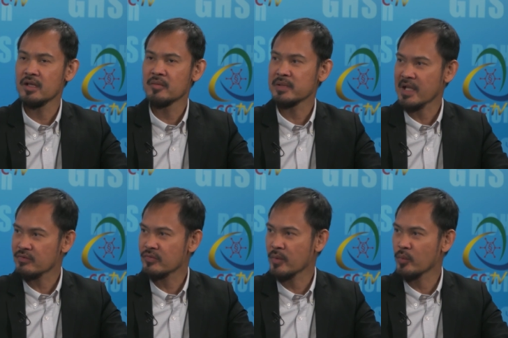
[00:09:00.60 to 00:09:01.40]

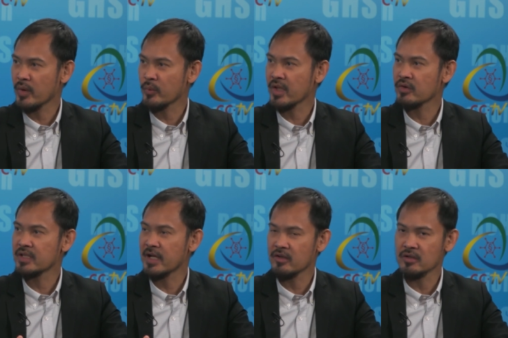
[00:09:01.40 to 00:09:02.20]
platform where we could
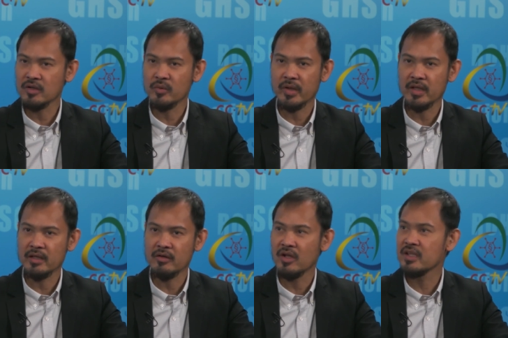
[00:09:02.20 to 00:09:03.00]
dialogue
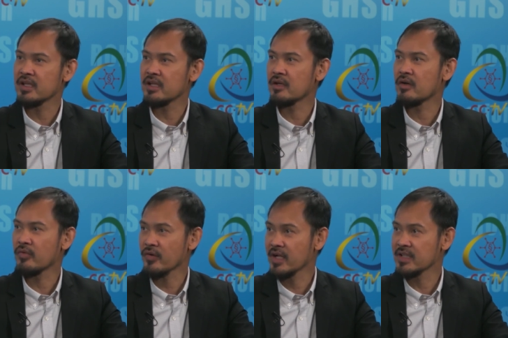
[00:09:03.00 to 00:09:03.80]
with all the uh,
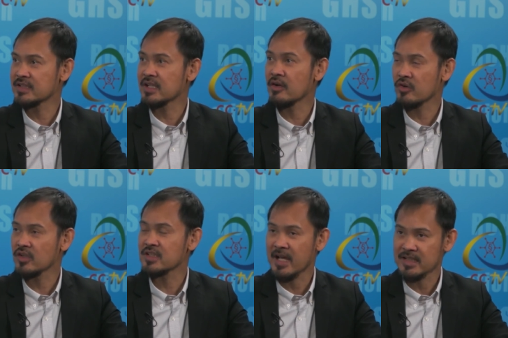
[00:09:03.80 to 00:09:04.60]
authorities
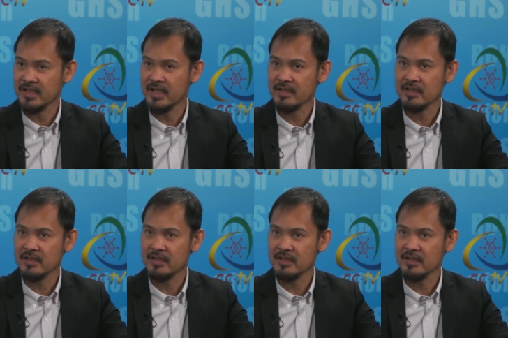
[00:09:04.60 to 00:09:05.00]
across ASEAN.